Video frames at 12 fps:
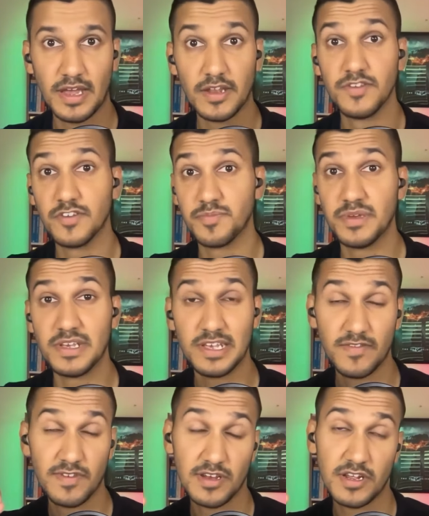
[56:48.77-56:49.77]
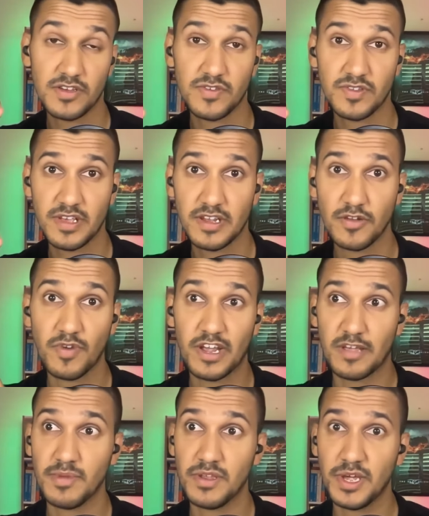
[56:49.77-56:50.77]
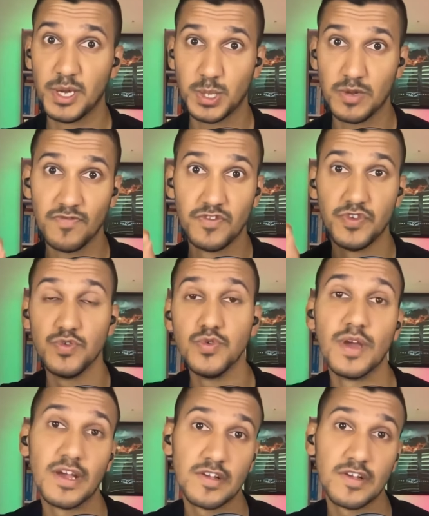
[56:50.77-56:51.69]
and are just being given, like you said, the recommendation of do